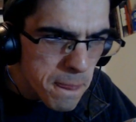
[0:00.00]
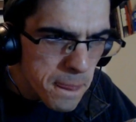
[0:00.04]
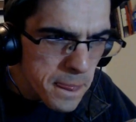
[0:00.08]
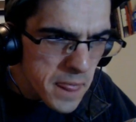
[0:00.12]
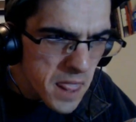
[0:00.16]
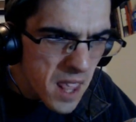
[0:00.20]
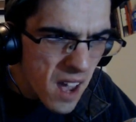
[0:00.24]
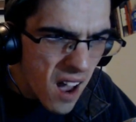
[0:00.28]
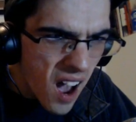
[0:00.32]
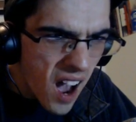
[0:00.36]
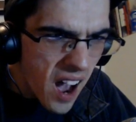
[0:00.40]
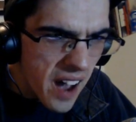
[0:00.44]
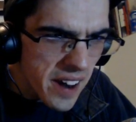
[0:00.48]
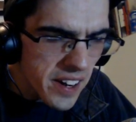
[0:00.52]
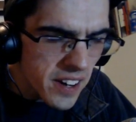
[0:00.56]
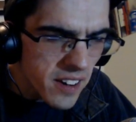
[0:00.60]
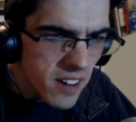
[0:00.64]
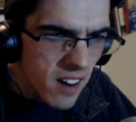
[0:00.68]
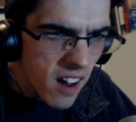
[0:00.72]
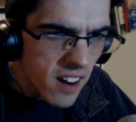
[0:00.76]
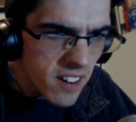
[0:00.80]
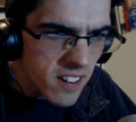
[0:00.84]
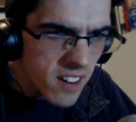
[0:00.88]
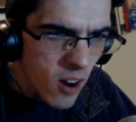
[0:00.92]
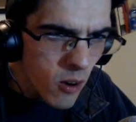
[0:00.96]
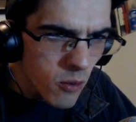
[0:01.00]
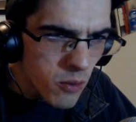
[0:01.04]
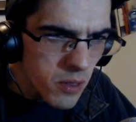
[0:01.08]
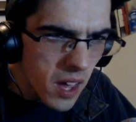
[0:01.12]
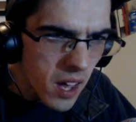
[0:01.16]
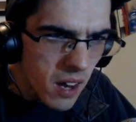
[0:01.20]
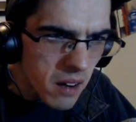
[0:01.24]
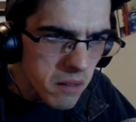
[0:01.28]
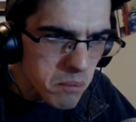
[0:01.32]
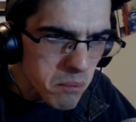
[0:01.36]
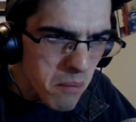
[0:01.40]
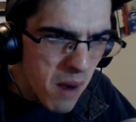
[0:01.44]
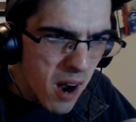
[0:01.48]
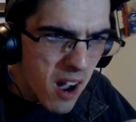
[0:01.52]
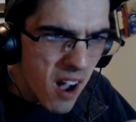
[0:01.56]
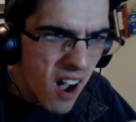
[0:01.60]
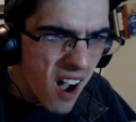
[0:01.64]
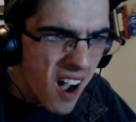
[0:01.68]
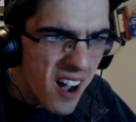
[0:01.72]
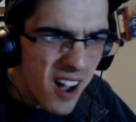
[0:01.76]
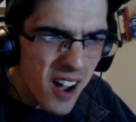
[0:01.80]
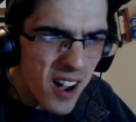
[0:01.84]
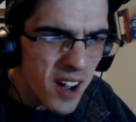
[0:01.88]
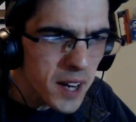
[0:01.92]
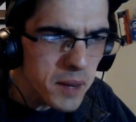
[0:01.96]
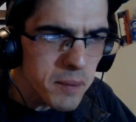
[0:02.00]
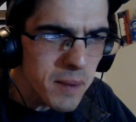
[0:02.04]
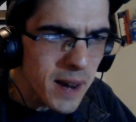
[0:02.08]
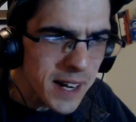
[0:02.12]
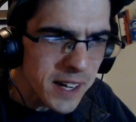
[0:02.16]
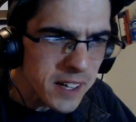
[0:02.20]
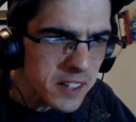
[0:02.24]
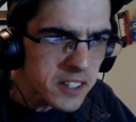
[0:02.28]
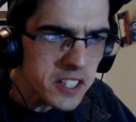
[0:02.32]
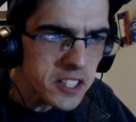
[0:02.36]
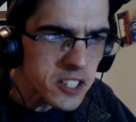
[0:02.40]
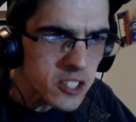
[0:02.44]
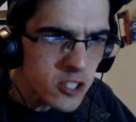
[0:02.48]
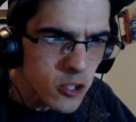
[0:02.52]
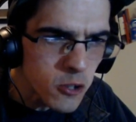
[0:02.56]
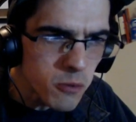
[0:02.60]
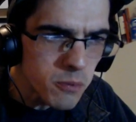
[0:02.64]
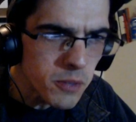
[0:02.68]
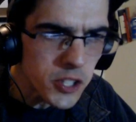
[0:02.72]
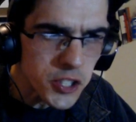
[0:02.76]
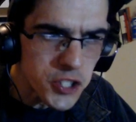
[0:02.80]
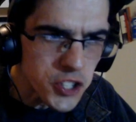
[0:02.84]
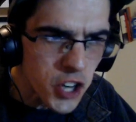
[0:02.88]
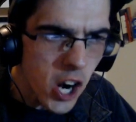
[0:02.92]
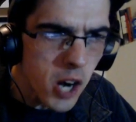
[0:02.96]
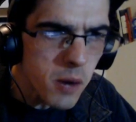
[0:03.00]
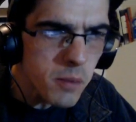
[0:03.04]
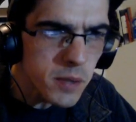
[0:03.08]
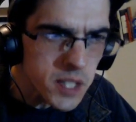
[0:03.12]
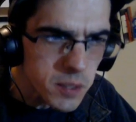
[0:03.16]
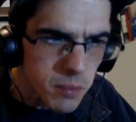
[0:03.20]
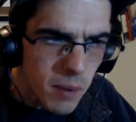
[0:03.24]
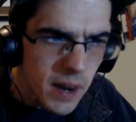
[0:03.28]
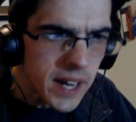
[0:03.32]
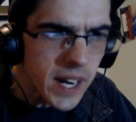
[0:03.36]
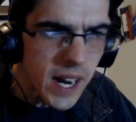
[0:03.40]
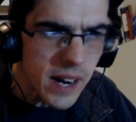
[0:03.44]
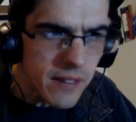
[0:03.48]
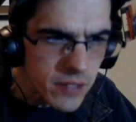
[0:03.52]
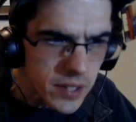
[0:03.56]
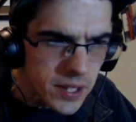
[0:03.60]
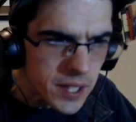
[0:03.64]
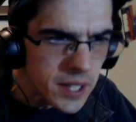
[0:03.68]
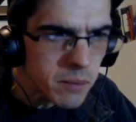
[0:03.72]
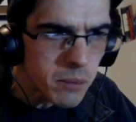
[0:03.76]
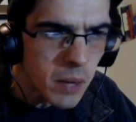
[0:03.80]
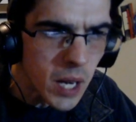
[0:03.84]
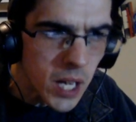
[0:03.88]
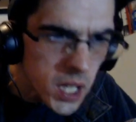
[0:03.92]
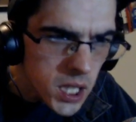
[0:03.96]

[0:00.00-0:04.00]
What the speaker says: I did not know that. I automatically assume the Germans made everything, man.